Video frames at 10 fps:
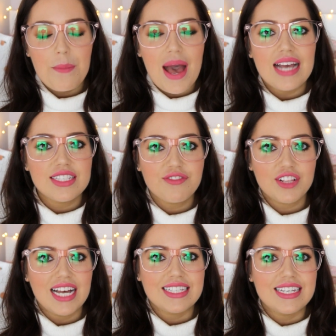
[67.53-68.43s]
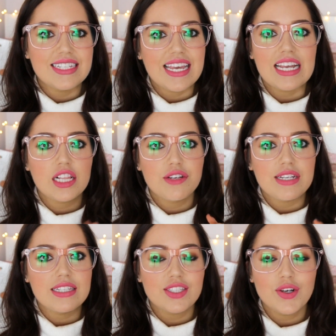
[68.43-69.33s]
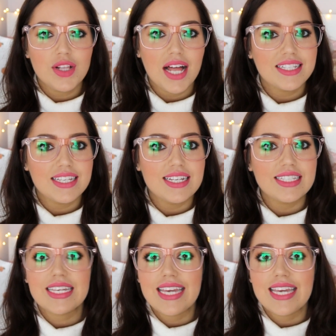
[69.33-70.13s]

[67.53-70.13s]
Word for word: pairs of glasses including sunglasses,